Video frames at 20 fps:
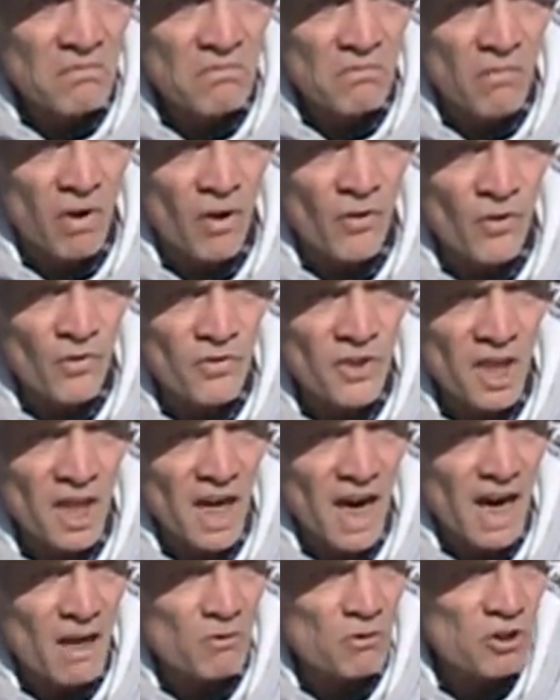one of the
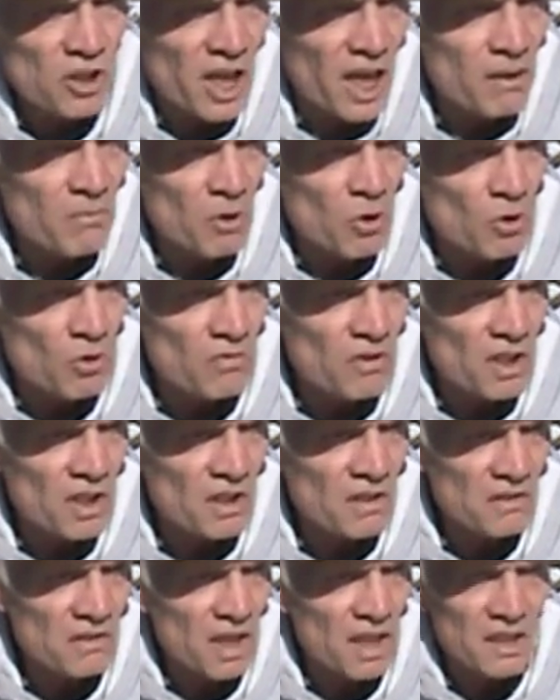cows came over
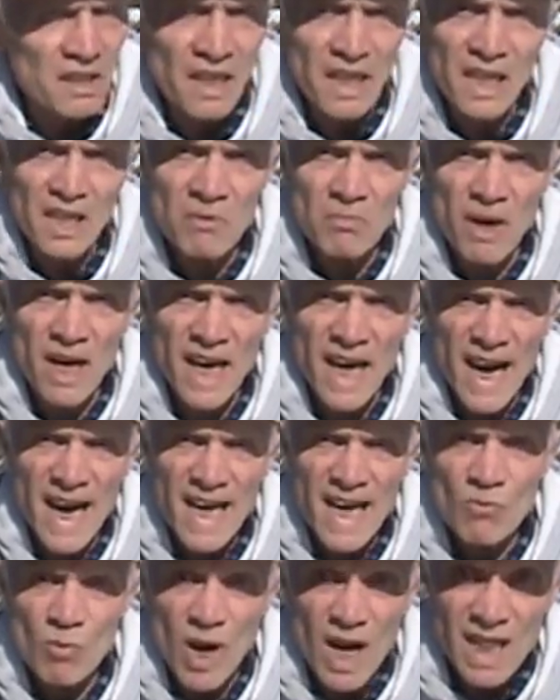and licked my
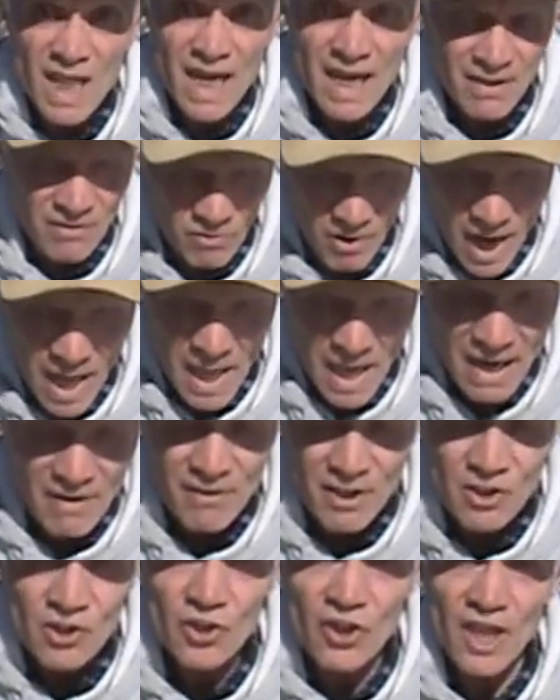hand while I
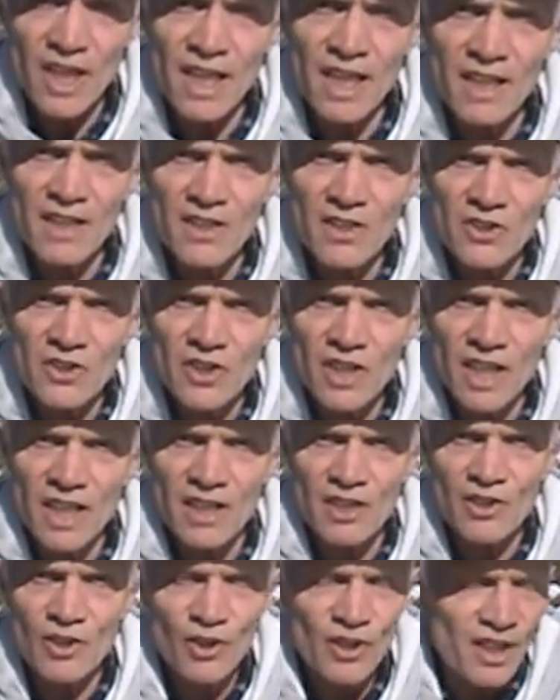was skinning the
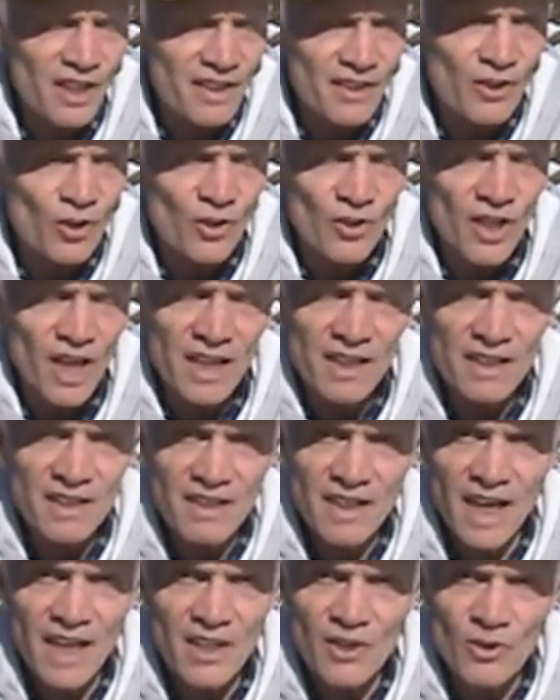steer. So no,
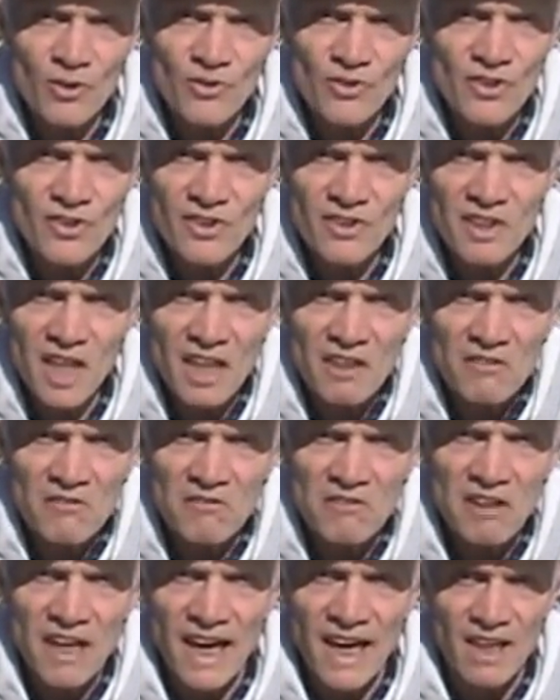they
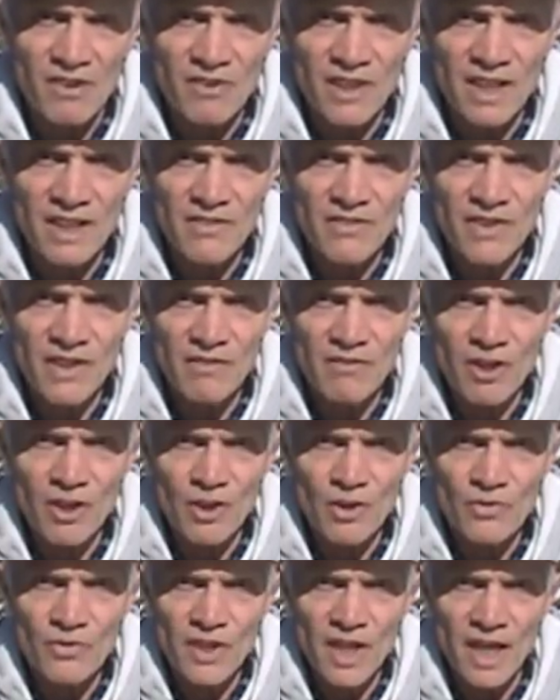don't care when one
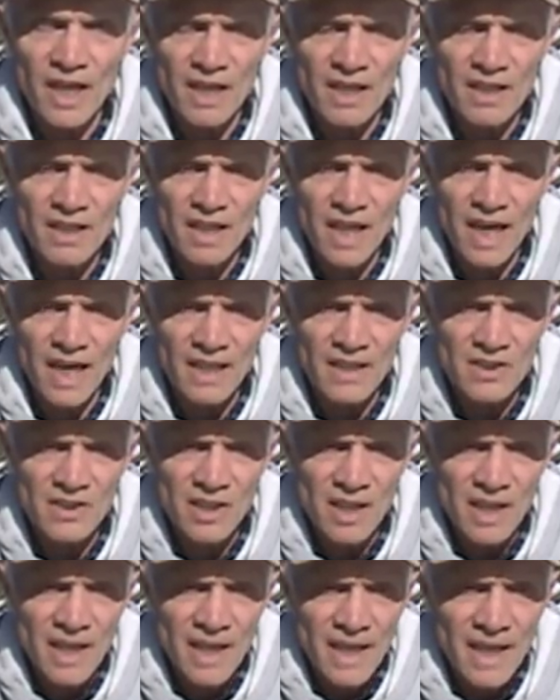of theirs dies,
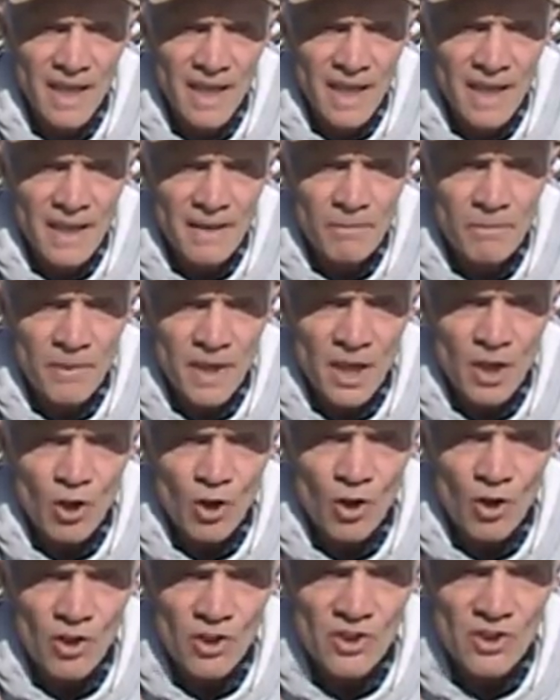
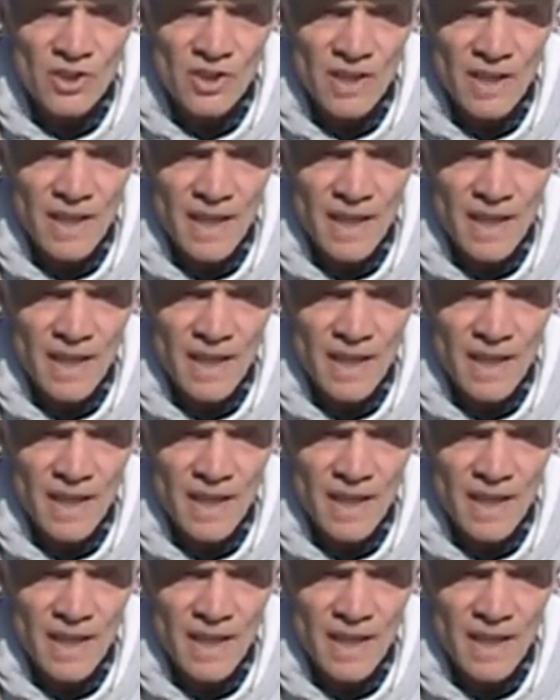because